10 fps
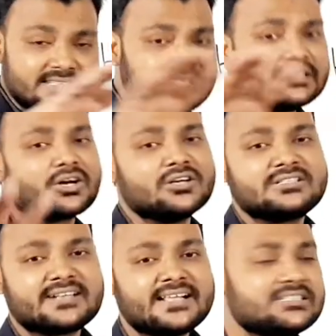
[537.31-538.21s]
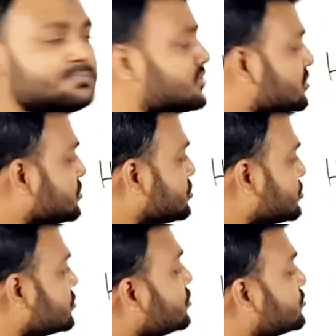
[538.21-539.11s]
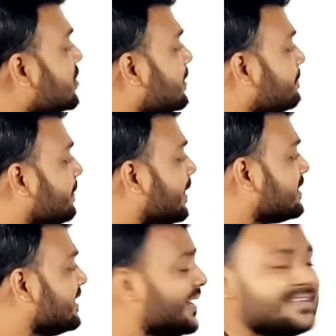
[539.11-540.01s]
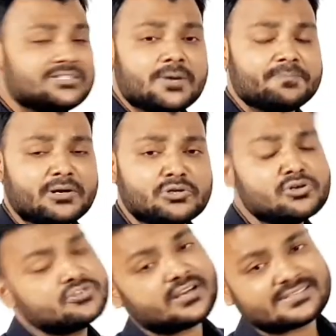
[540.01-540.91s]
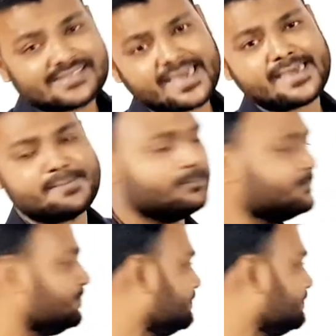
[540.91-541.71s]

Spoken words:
These are the contrast between 2 rules, but rest of the rules are same.